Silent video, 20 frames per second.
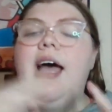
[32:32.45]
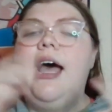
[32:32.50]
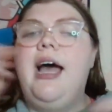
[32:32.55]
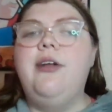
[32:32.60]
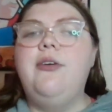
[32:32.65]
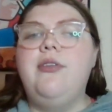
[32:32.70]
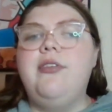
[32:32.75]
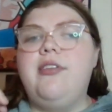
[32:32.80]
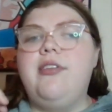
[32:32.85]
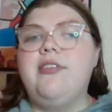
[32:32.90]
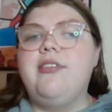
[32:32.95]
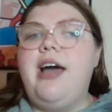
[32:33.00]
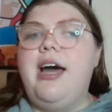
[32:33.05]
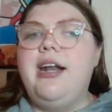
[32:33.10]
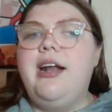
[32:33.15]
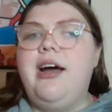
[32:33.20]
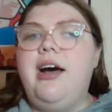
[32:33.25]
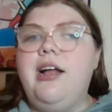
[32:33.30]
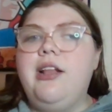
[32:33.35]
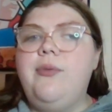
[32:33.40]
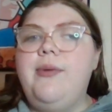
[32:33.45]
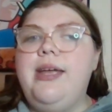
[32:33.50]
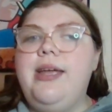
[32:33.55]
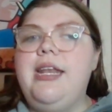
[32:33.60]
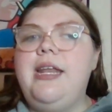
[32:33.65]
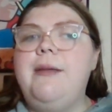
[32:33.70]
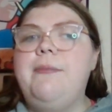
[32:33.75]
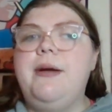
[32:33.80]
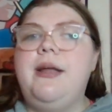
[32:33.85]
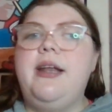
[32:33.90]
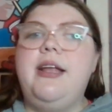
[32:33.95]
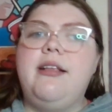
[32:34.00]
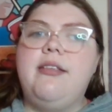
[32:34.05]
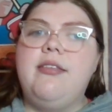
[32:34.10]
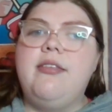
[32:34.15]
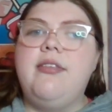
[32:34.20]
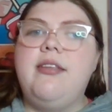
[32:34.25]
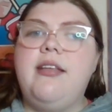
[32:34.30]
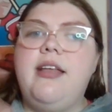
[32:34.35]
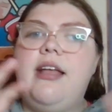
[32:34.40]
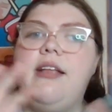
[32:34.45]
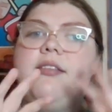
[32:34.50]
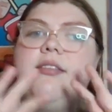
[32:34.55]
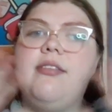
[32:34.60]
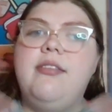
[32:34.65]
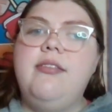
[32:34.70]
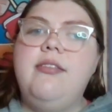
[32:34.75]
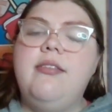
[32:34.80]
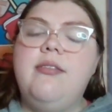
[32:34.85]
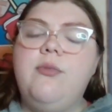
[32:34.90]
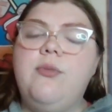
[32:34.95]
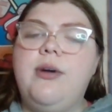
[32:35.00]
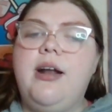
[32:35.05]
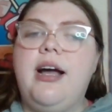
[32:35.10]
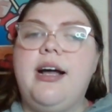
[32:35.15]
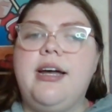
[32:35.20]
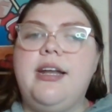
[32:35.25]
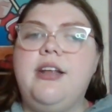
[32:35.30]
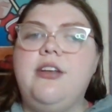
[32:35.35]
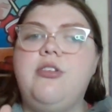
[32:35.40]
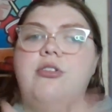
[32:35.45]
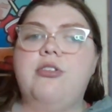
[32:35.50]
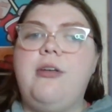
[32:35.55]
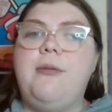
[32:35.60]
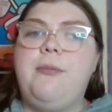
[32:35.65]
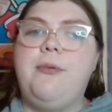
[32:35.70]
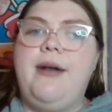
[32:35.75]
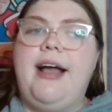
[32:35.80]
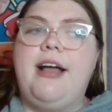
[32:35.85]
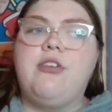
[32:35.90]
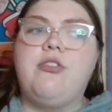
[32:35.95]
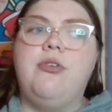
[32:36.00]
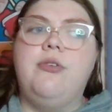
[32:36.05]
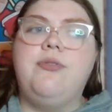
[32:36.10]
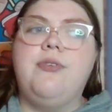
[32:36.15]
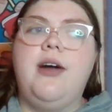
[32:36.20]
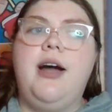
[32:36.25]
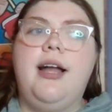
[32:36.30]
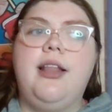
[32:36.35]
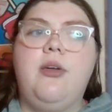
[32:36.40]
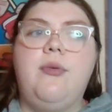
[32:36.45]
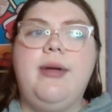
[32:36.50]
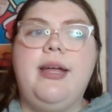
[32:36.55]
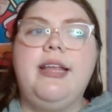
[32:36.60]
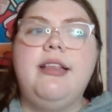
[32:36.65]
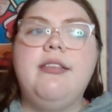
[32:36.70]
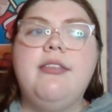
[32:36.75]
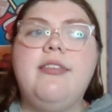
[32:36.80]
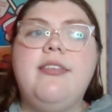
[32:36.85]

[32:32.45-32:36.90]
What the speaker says: I know this is kind of Halloween-y, but it's we're not going to do Supernatural for Halloween.